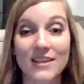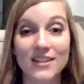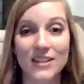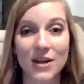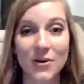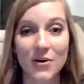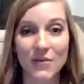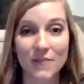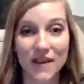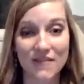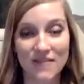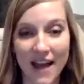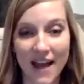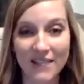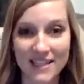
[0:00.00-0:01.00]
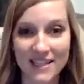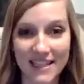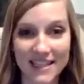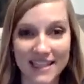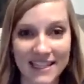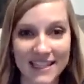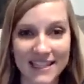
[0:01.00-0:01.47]
So with my 5
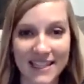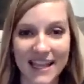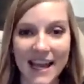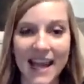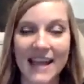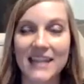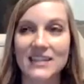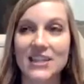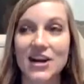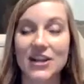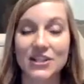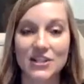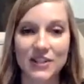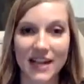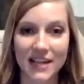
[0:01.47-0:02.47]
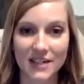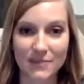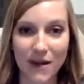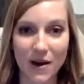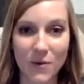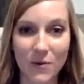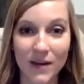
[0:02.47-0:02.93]
senses, I can talk to you guys
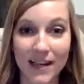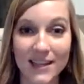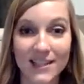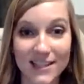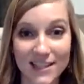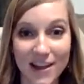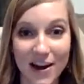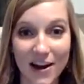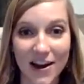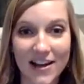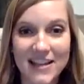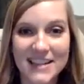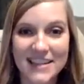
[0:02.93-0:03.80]
about what I saw.